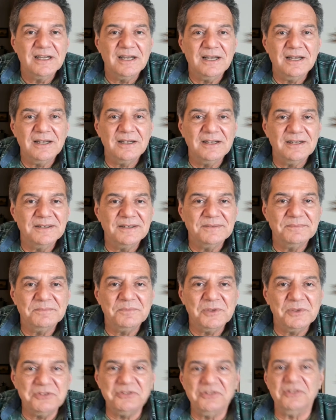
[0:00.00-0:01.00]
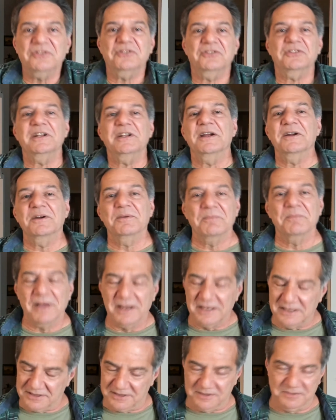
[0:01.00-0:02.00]
Was the snare
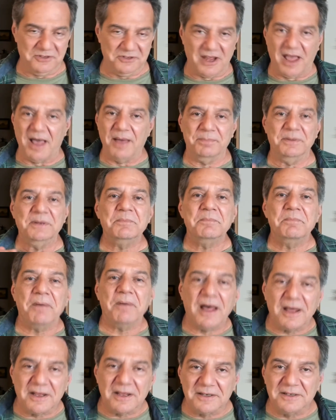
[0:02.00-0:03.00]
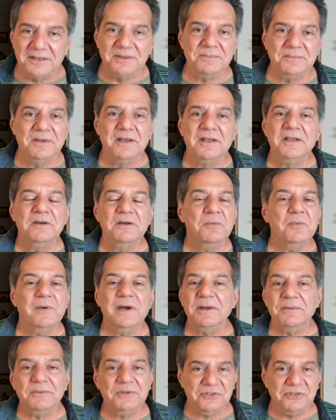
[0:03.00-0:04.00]
mic'd top and bottom? Where